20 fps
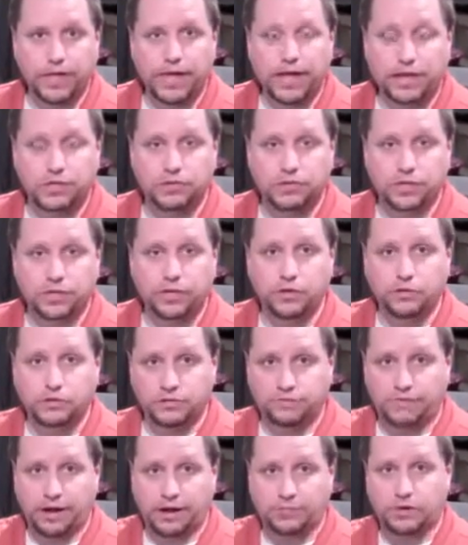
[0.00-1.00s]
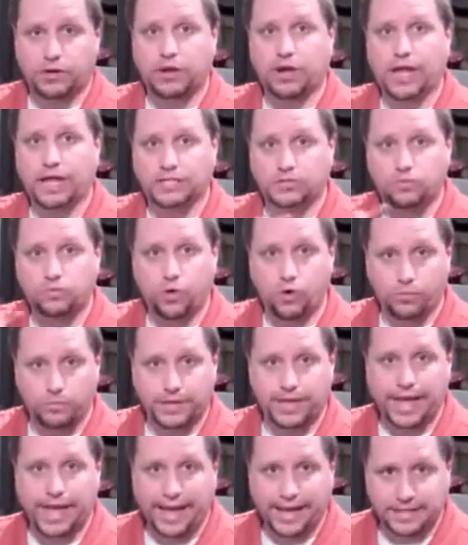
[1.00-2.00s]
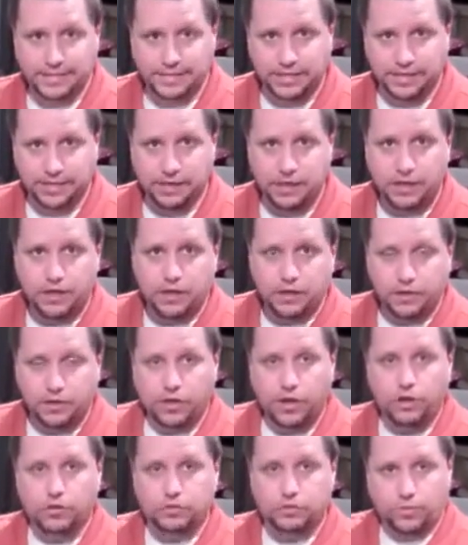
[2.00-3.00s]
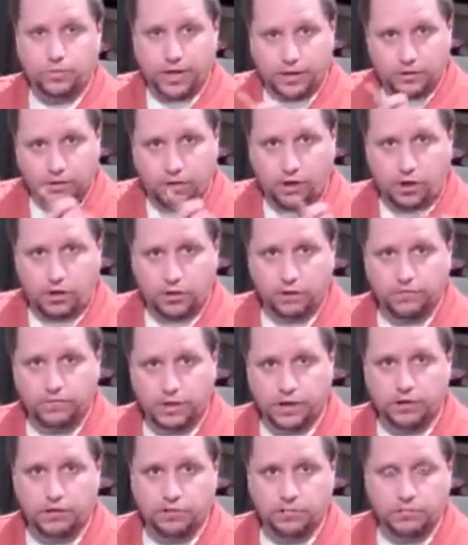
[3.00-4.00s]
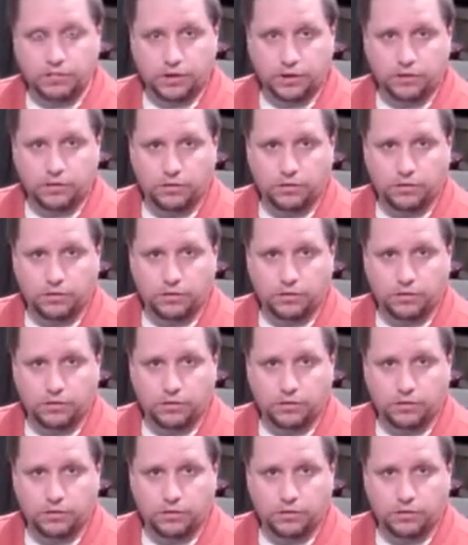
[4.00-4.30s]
they actually use a fiberglass rope gasket that goes around all of their